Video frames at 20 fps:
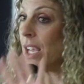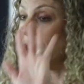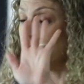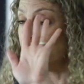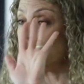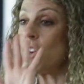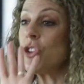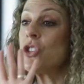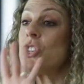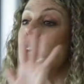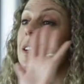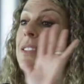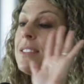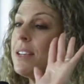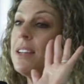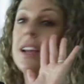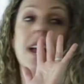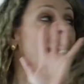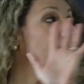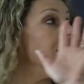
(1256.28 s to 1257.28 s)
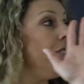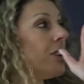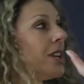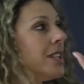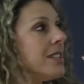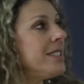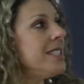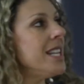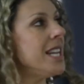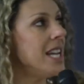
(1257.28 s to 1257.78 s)
So and you
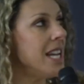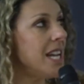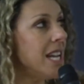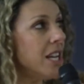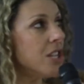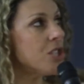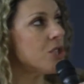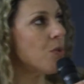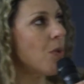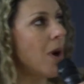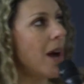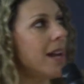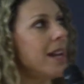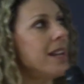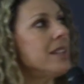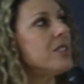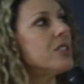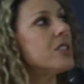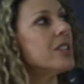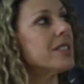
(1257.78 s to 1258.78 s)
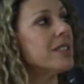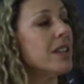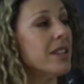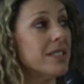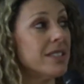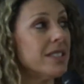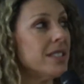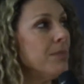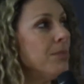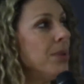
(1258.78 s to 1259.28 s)
can see each one is just a
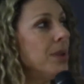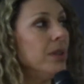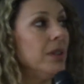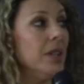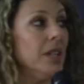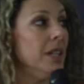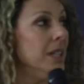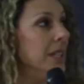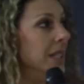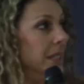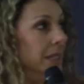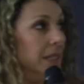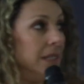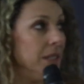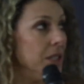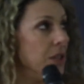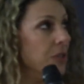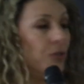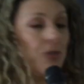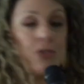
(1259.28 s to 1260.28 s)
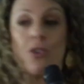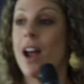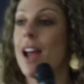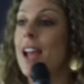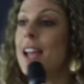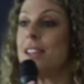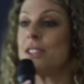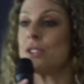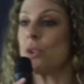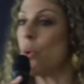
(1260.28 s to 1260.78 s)
simple
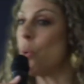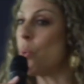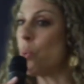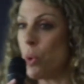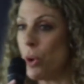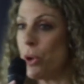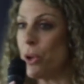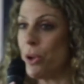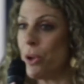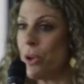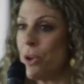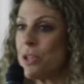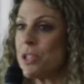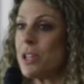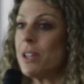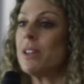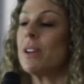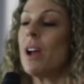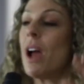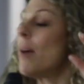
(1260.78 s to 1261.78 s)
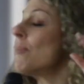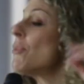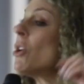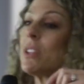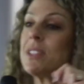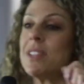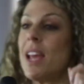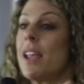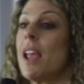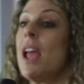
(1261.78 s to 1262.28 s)
phrase or word. I'm
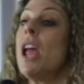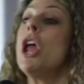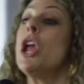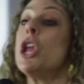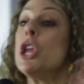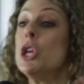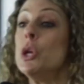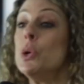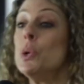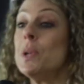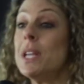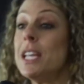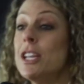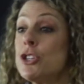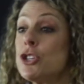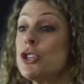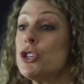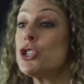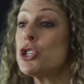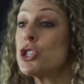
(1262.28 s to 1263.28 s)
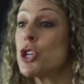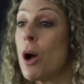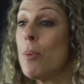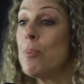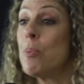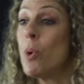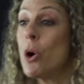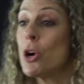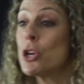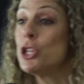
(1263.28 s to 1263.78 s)
not saying you need to
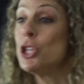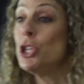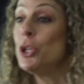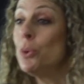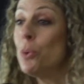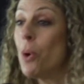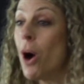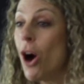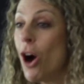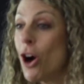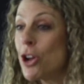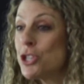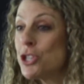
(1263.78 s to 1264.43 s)
stop what you are